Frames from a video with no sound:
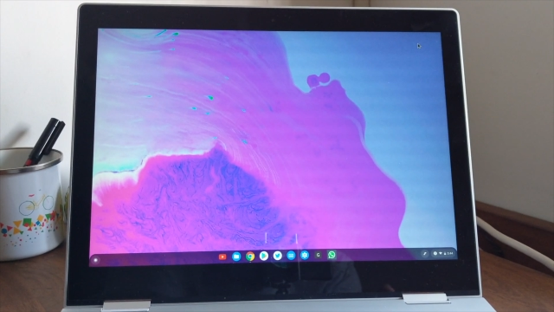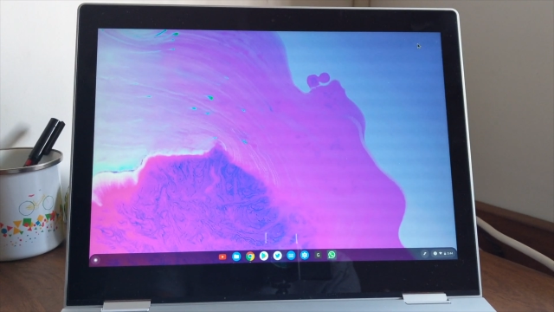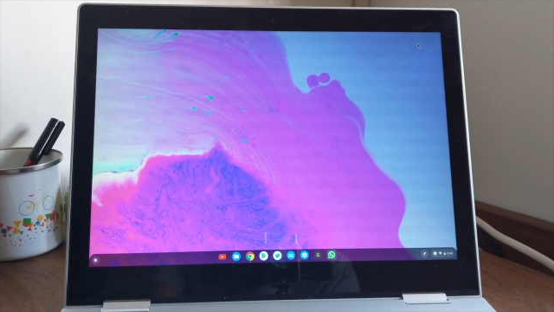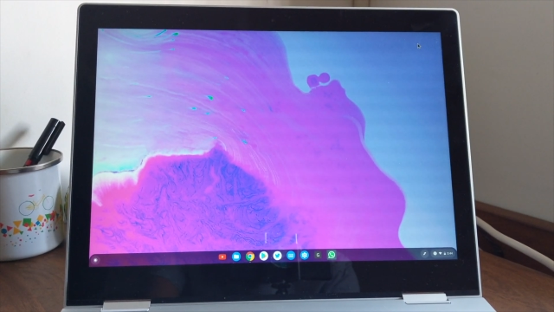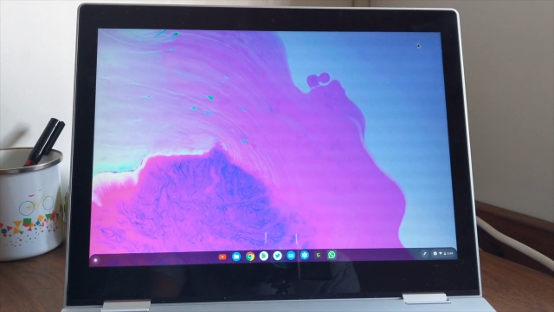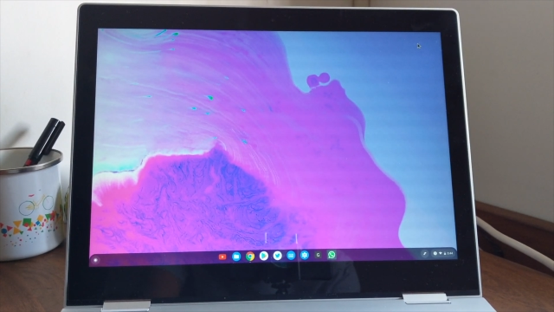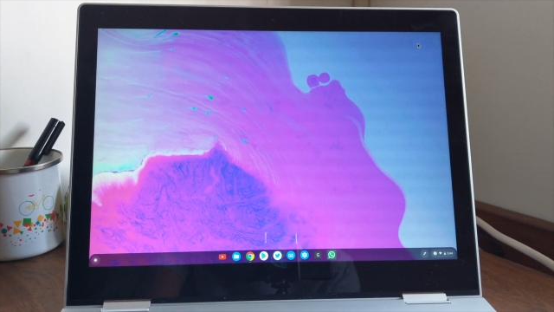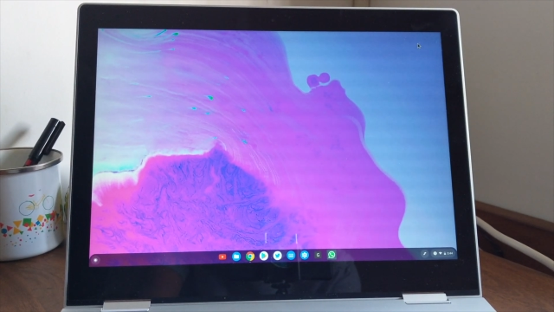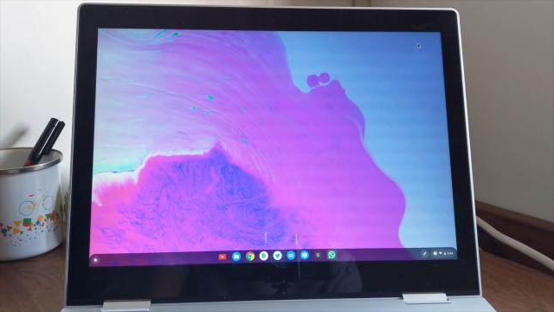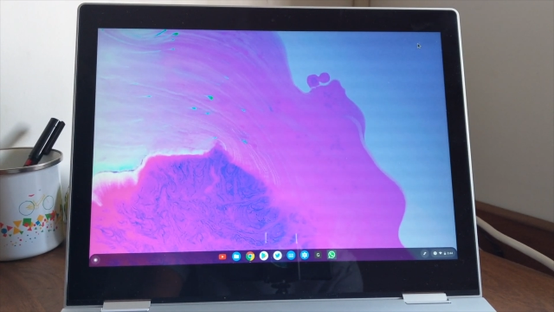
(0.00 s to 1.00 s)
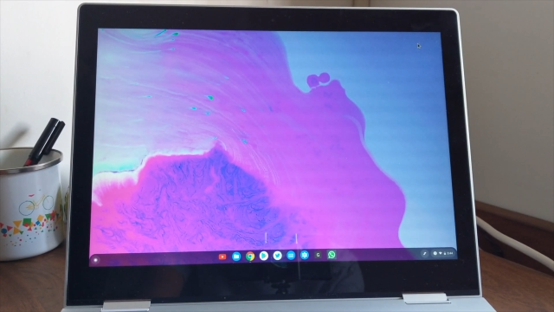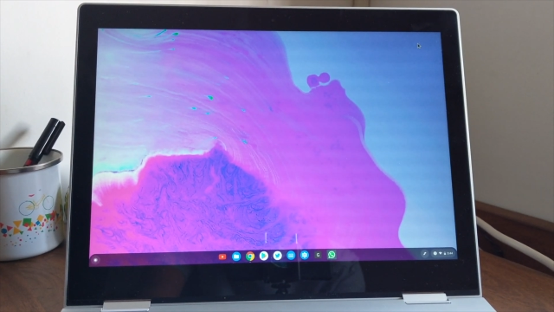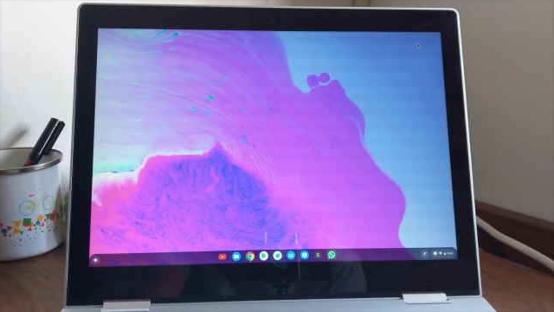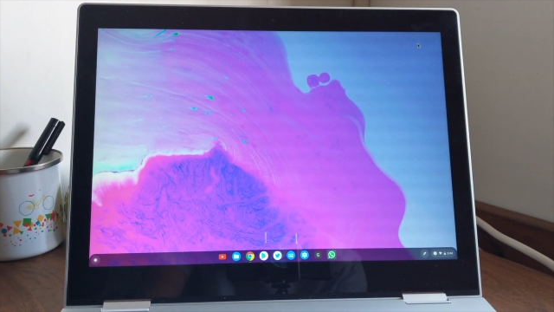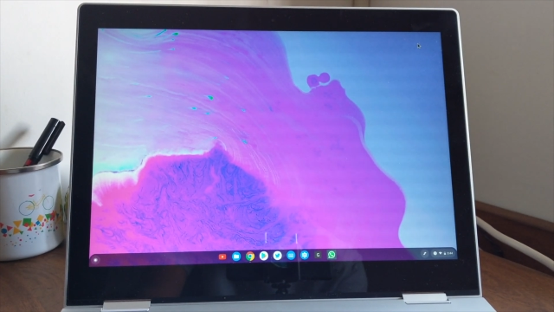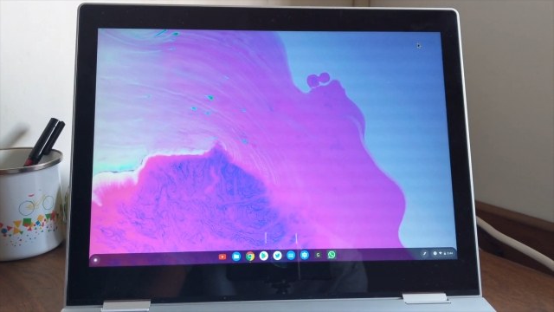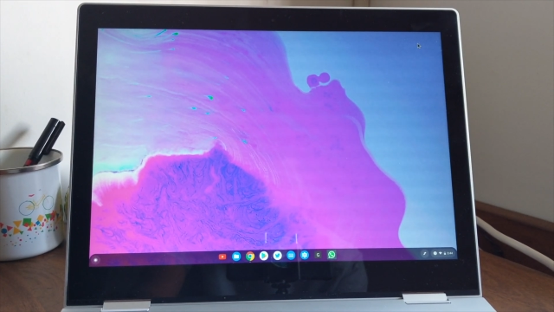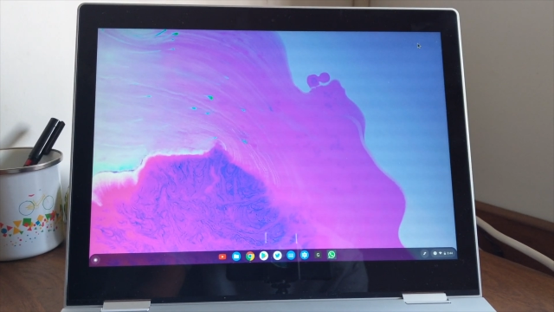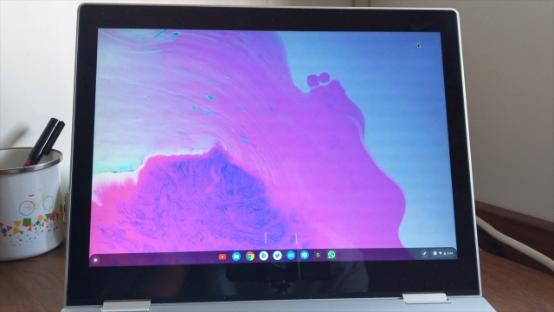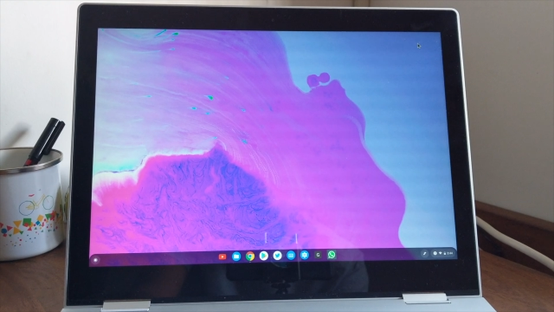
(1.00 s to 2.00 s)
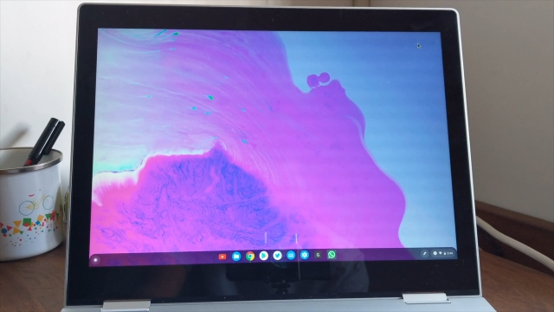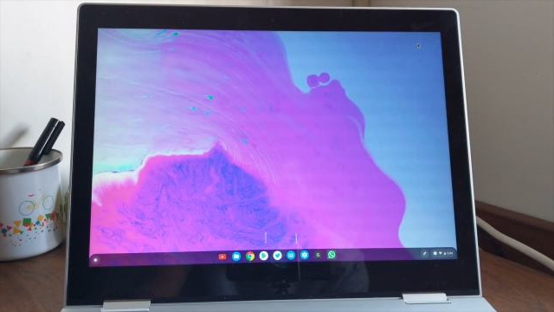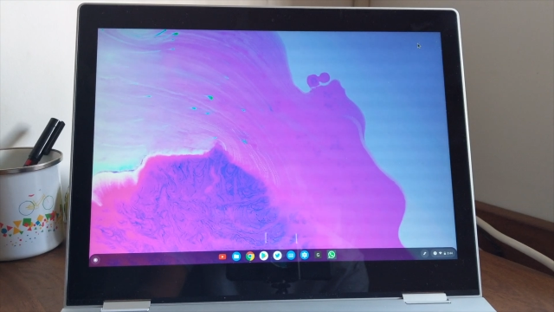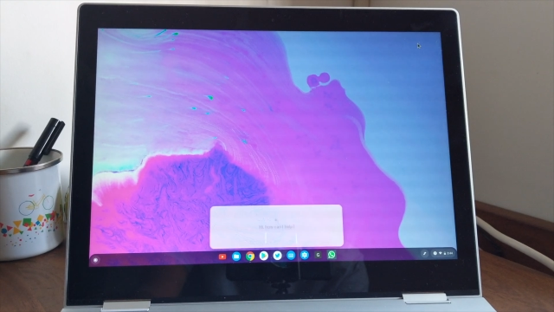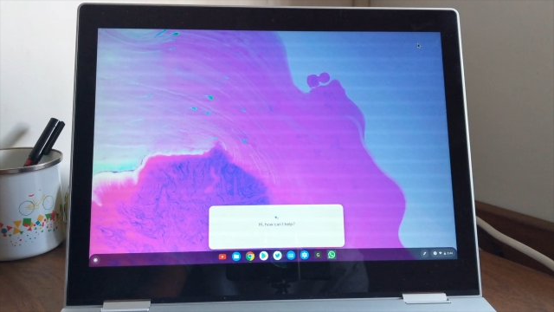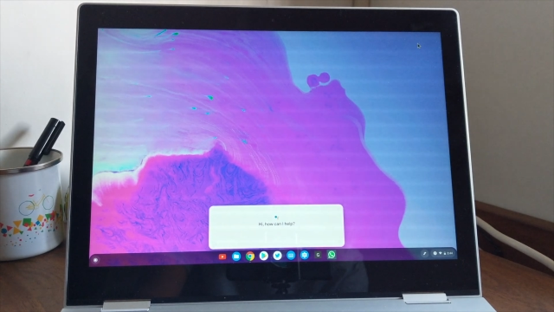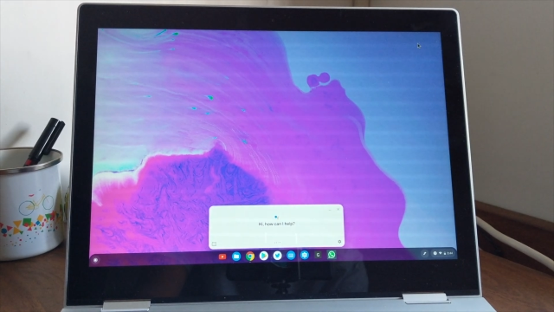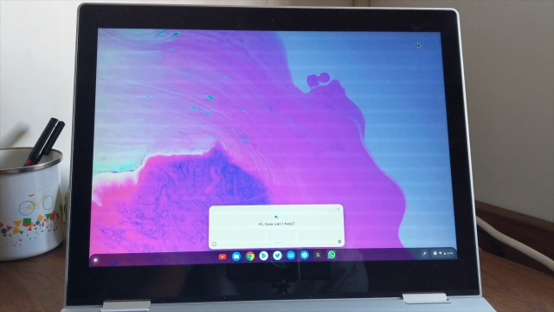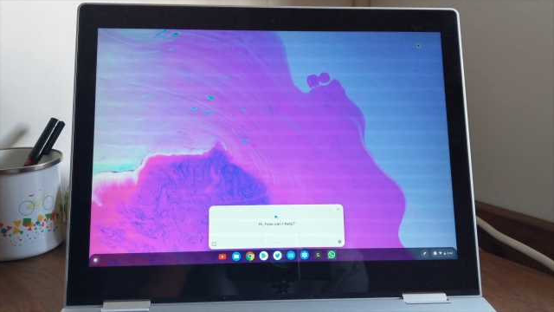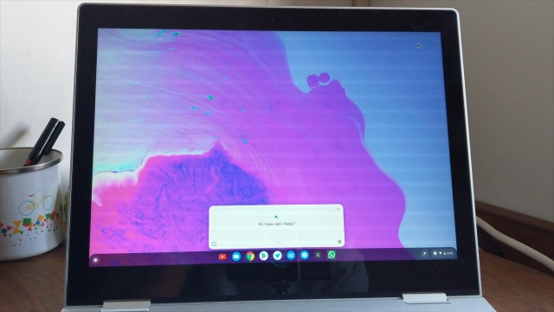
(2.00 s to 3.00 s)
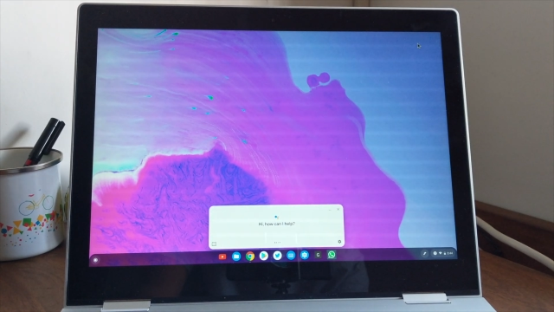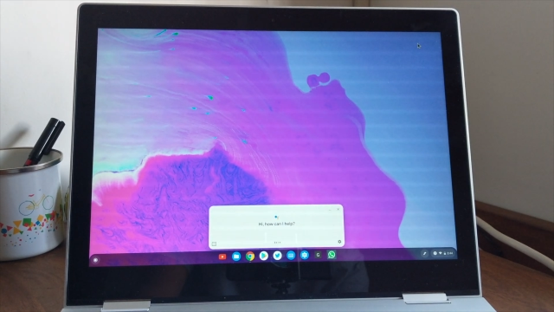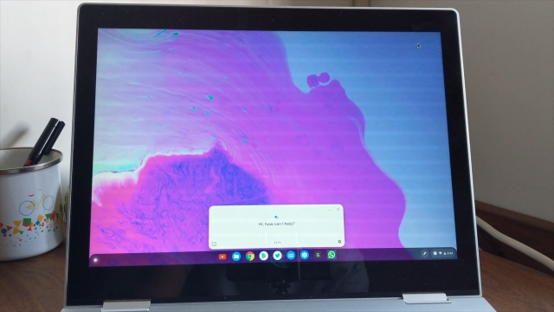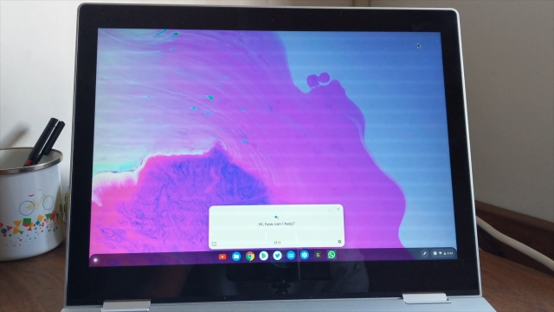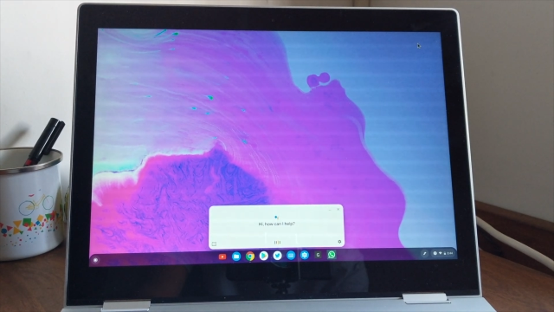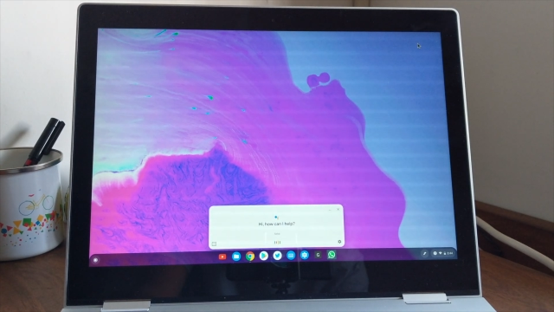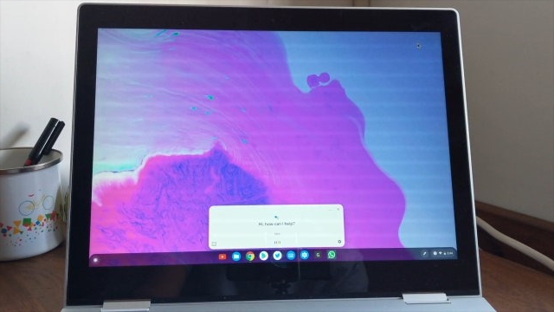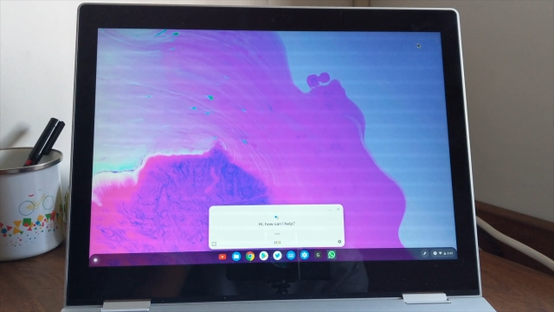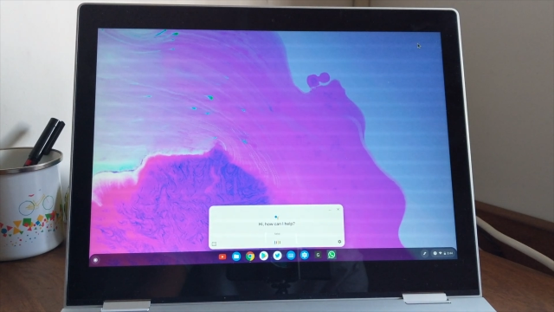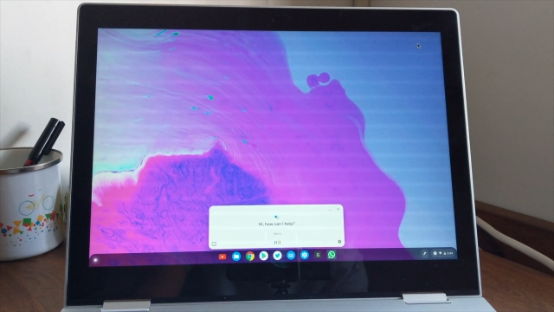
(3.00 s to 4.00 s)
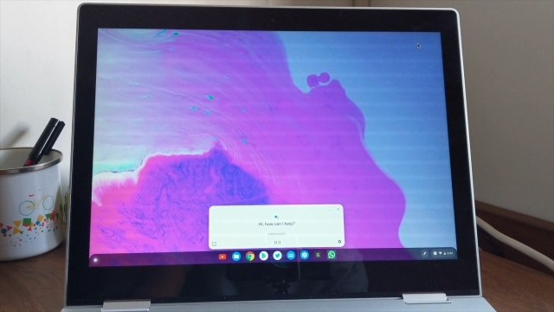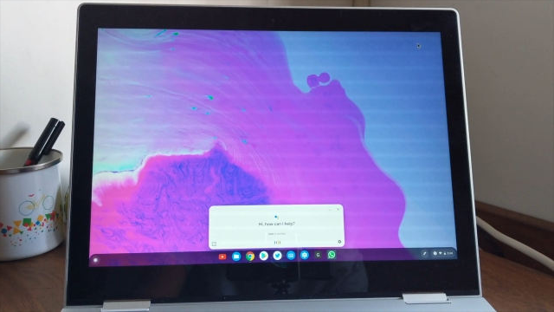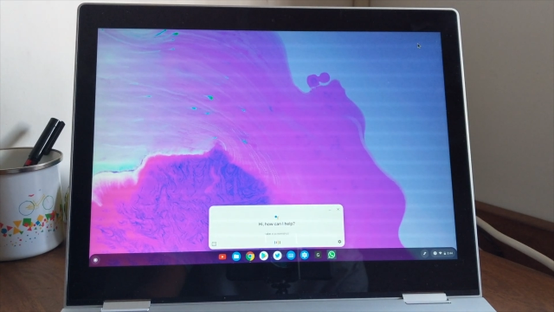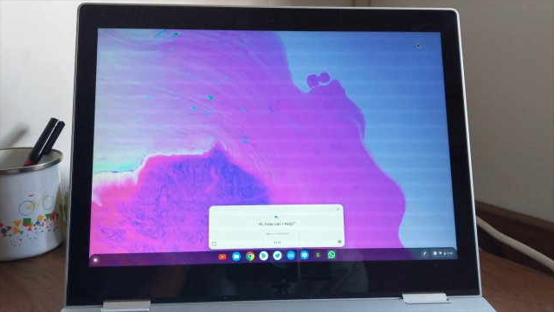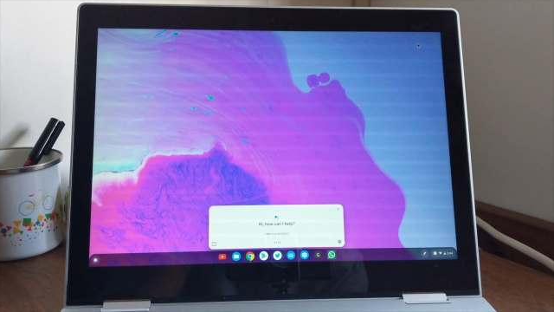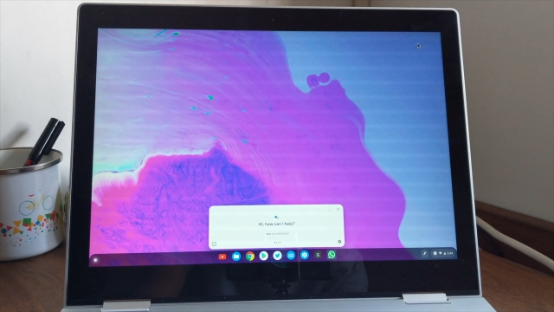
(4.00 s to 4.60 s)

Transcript: [unreadable: no face in view]